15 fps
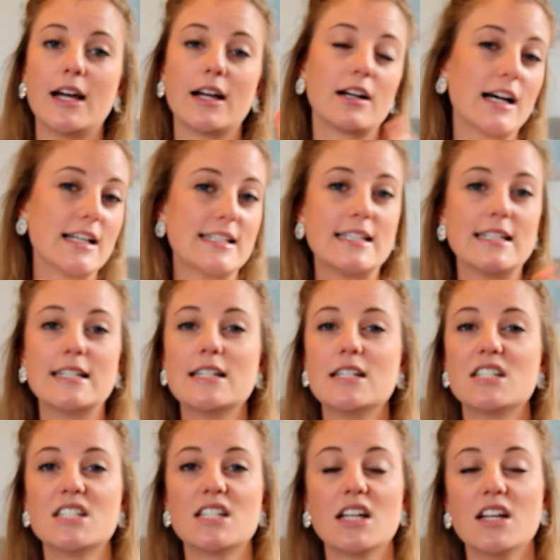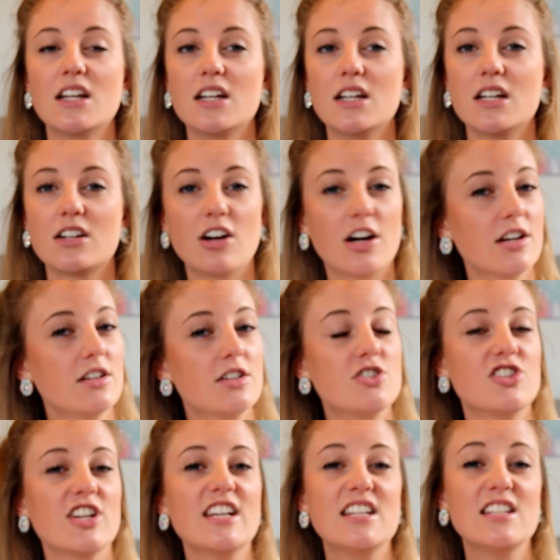custard,
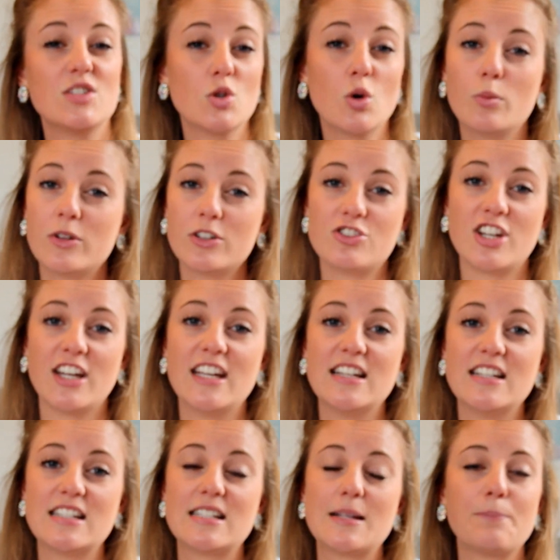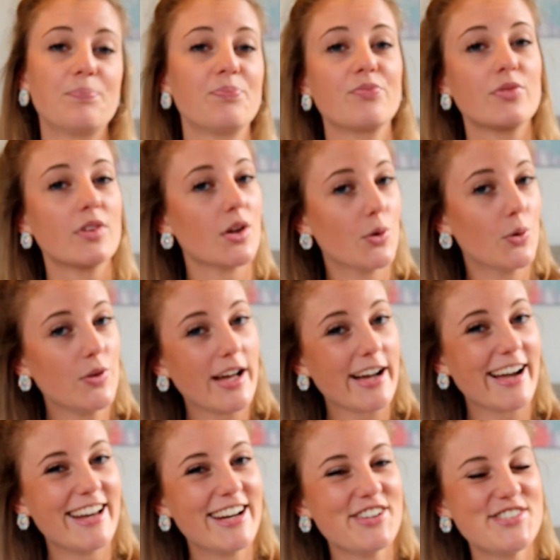cottage cheese, normal cheese, all
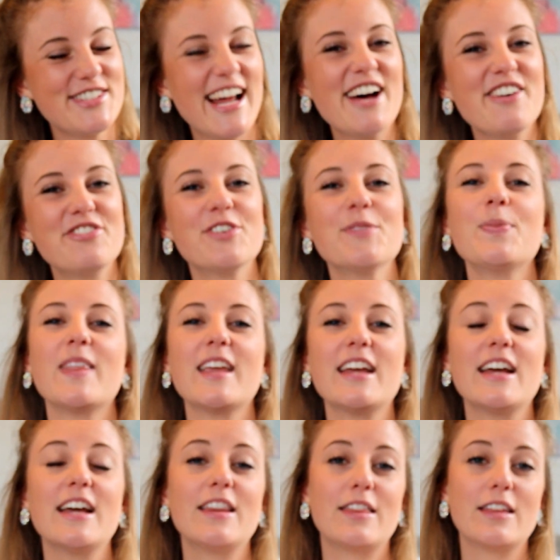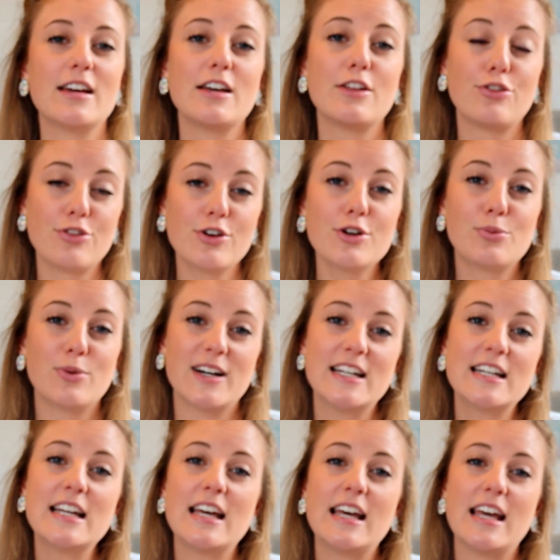that kind of stuff. The third
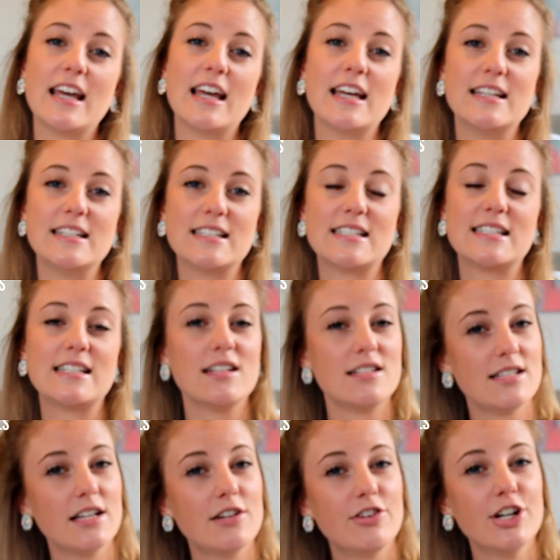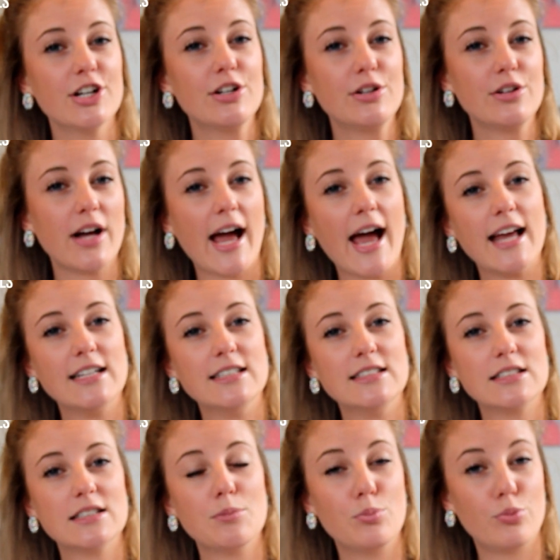one is cereal
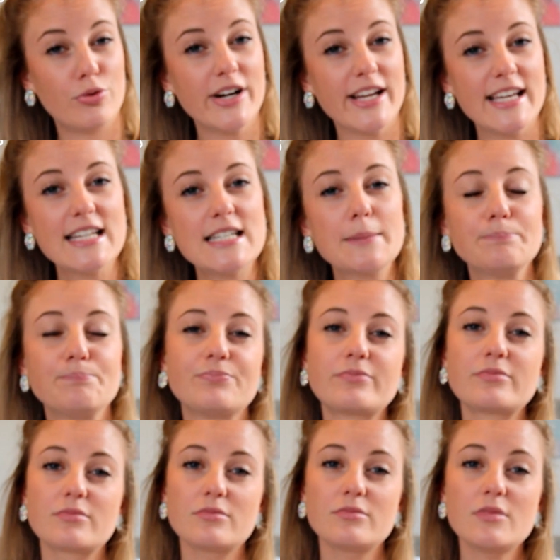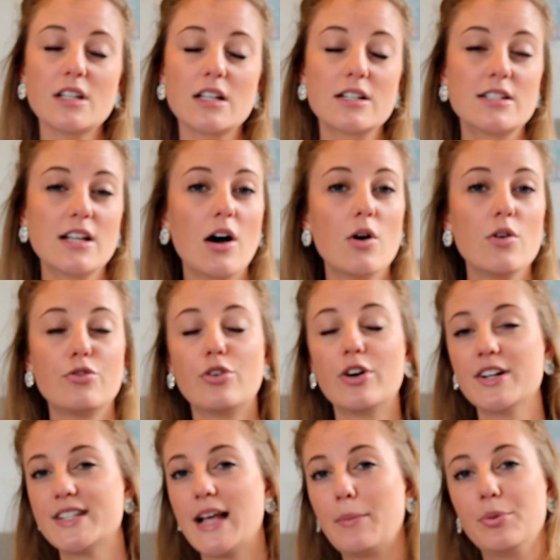and bread, so for
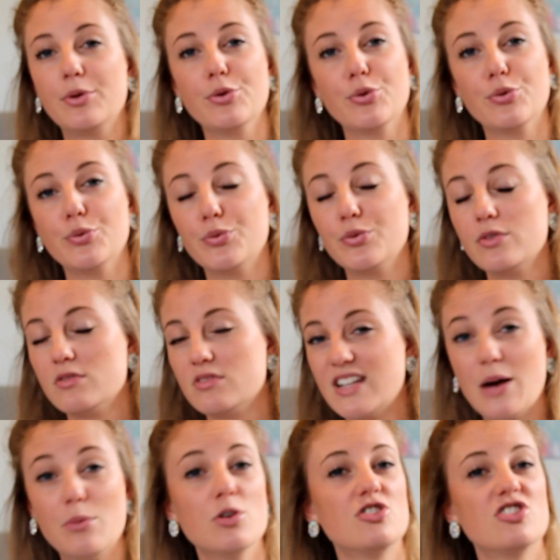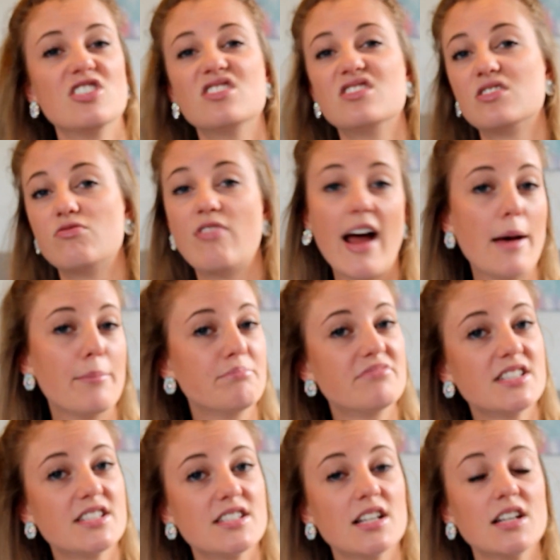example sandwiches,
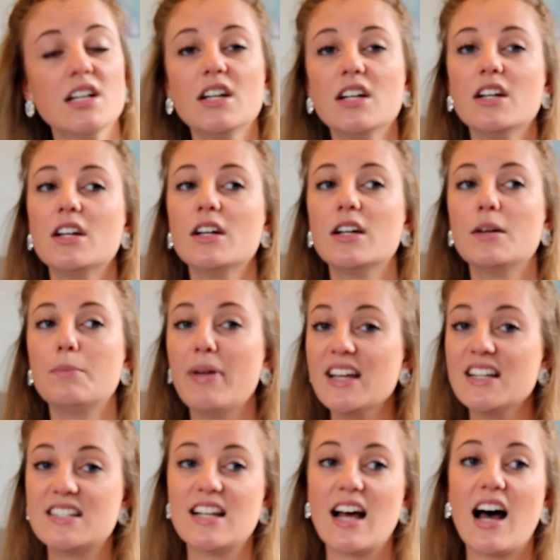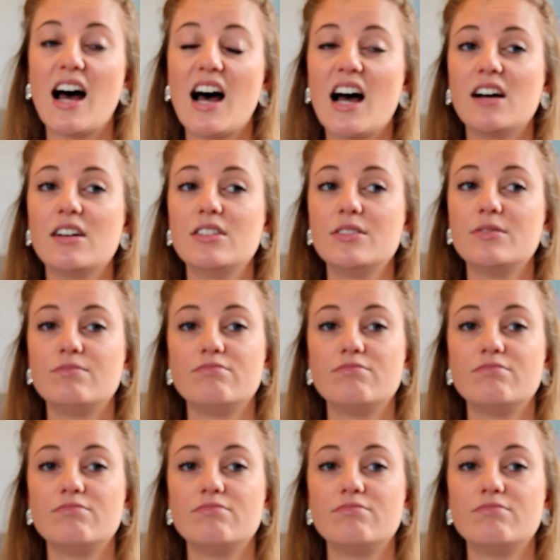wraps, pizza,